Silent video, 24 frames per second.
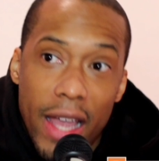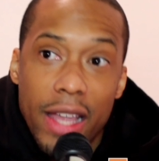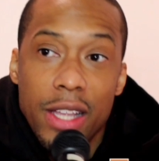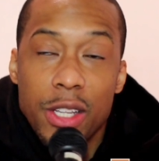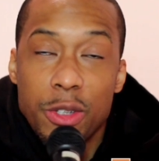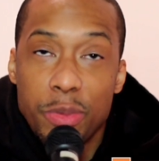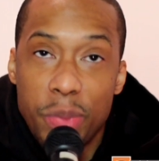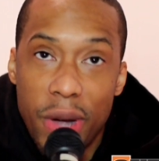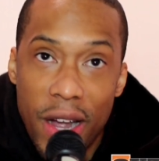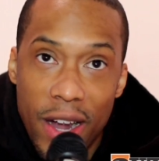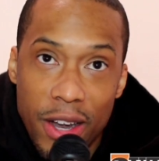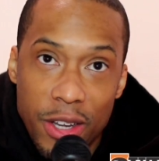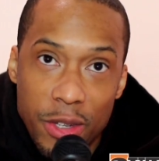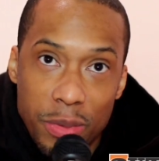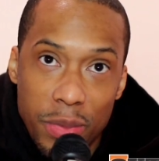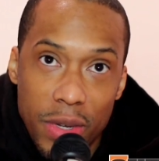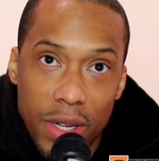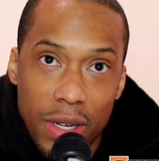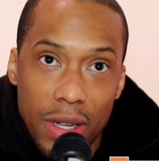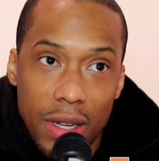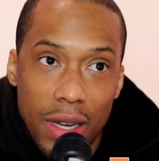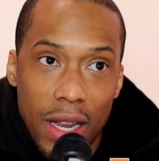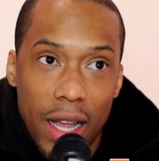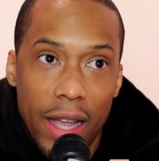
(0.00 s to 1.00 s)
that inspires
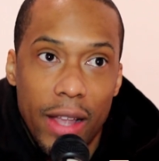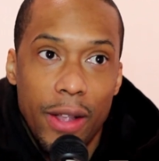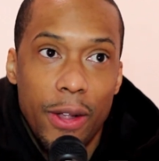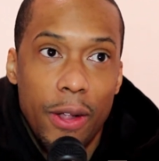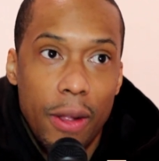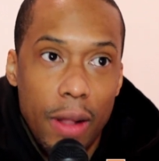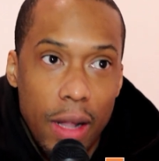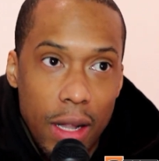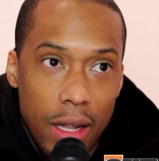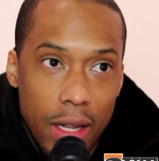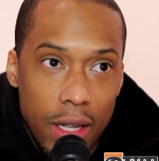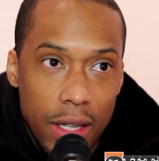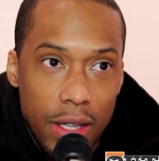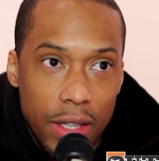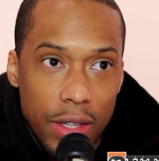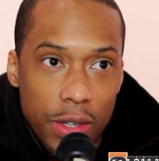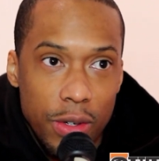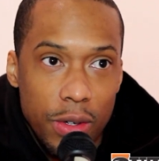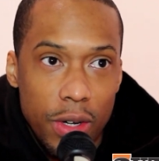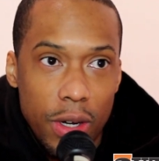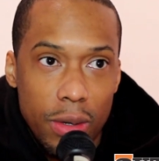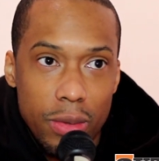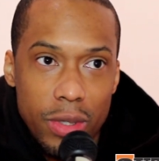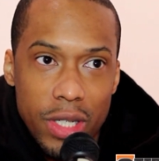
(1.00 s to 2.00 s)
me to like
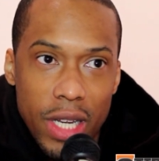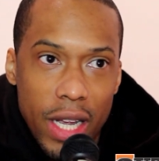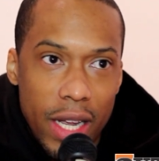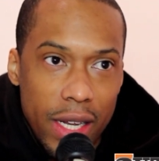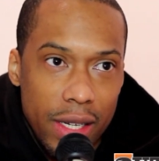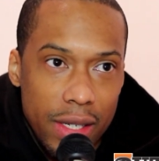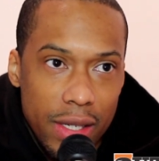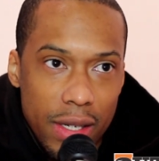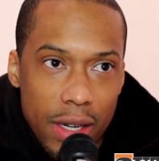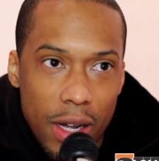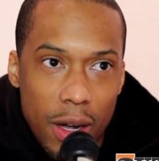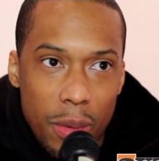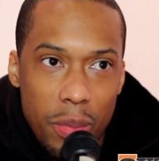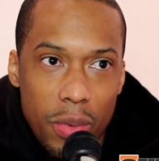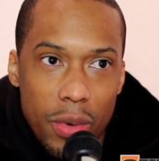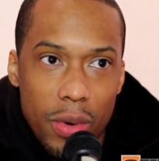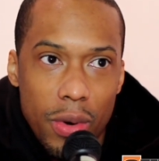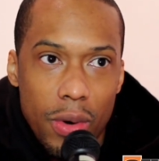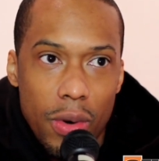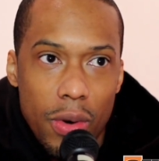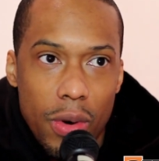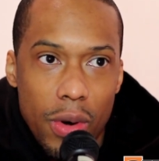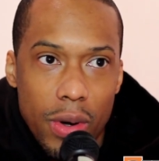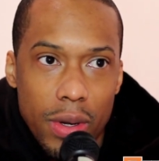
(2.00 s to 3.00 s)
you know change it up
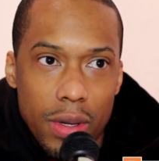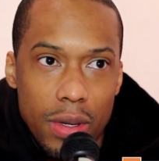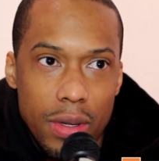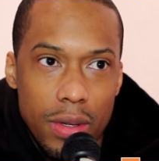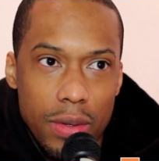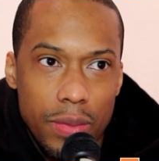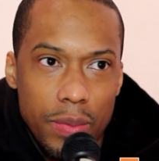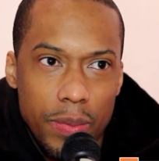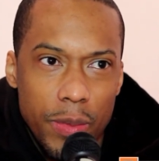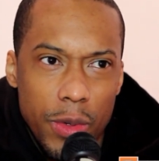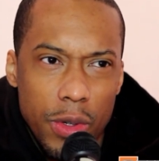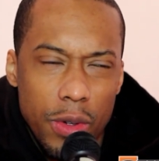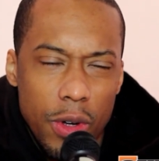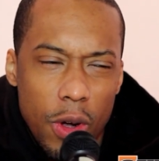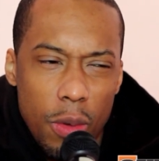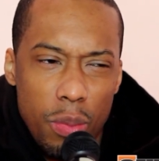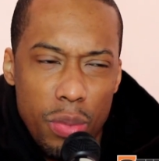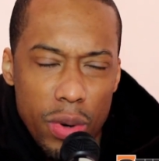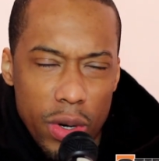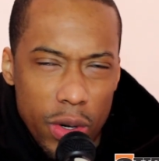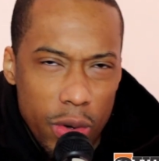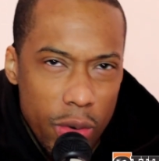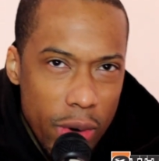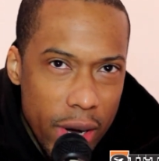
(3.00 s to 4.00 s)
or or you know
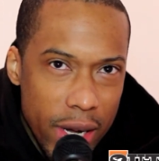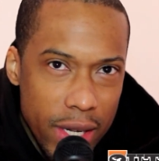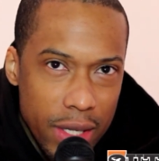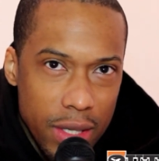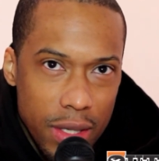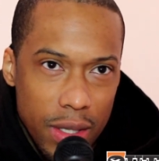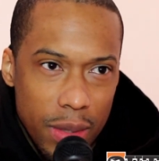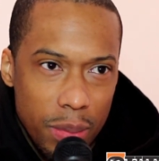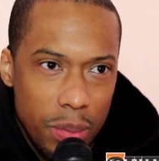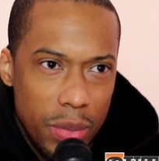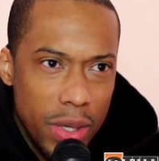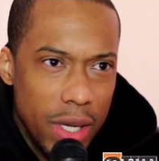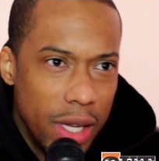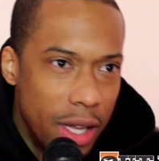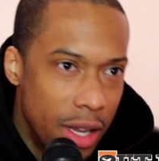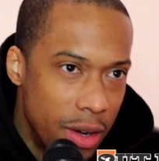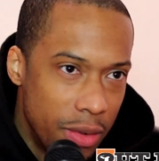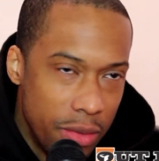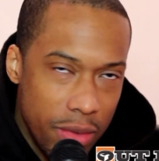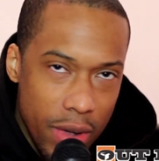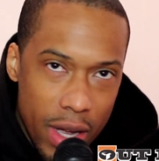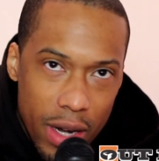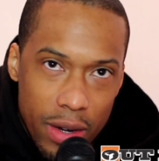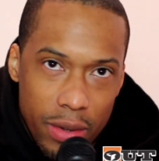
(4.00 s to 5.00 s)
progress and be
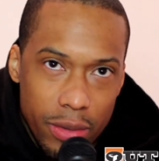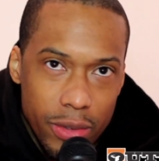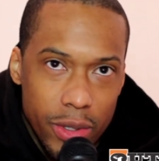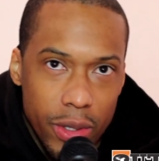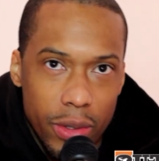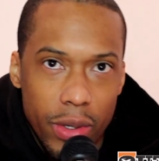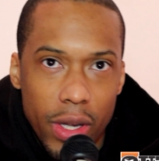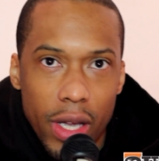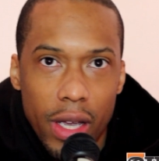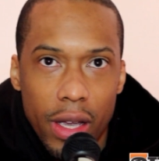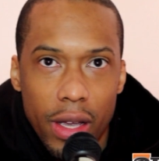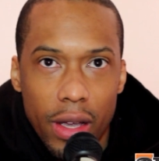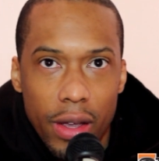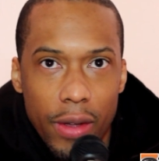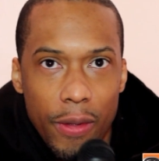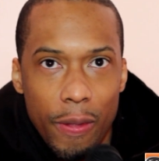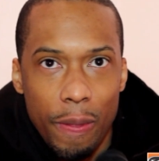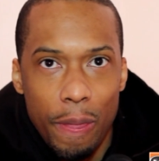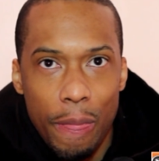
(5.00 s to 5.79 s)
innovative so yeah